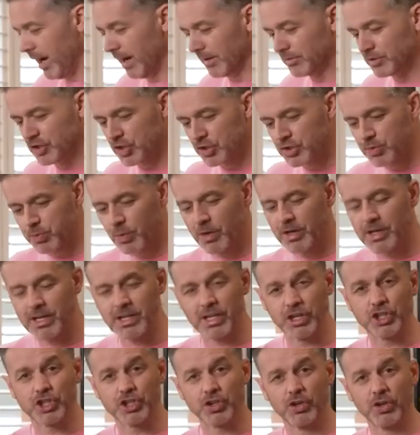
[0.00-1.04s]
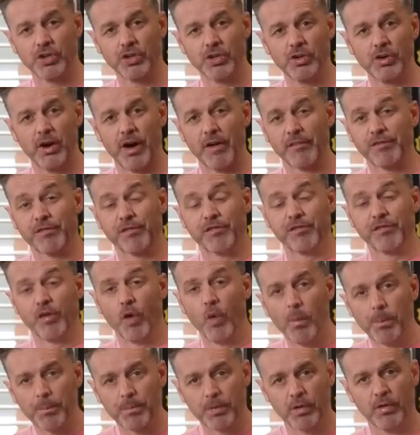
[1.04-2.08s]
I just wanted to show you a
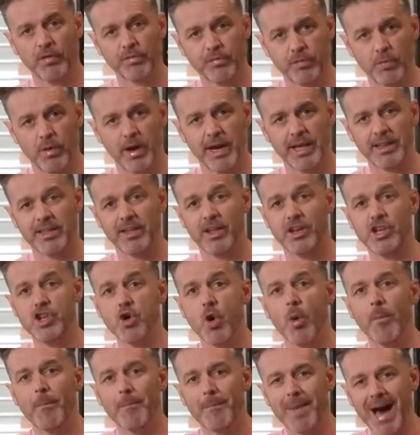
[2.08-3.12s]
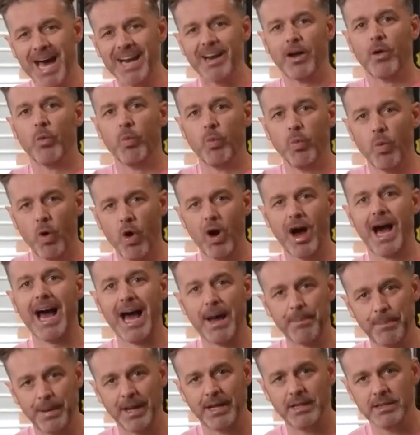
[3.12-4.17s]
foolproof way that no matter what
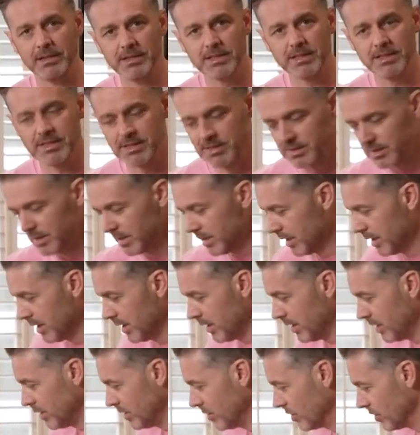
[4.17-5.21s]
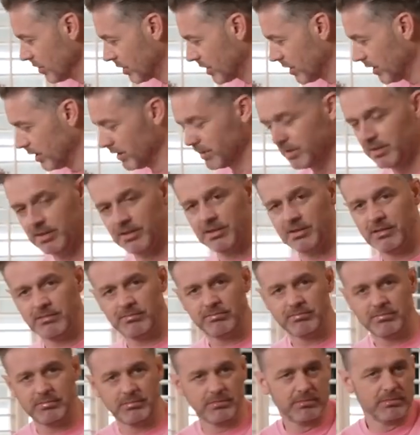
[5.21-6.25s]
happens, you can,
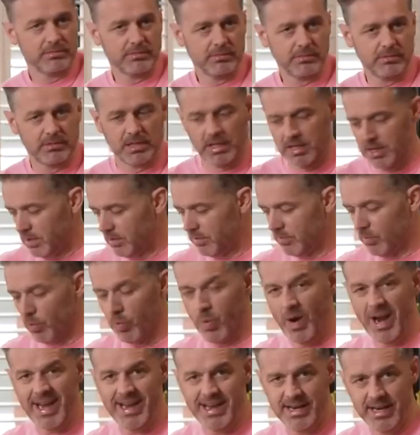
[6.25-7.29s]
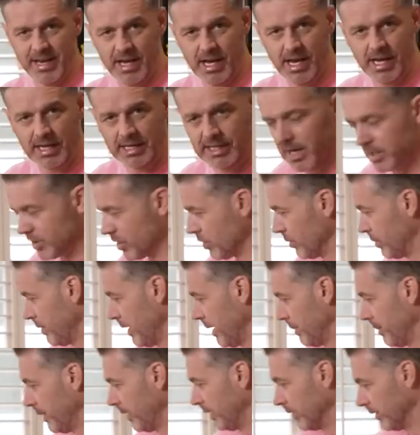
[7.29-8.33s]
you know, win at cacio
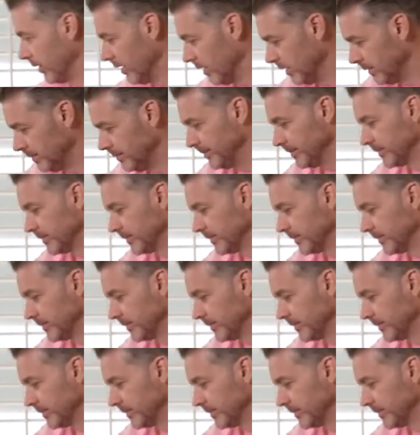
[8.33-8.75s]
pepe, right?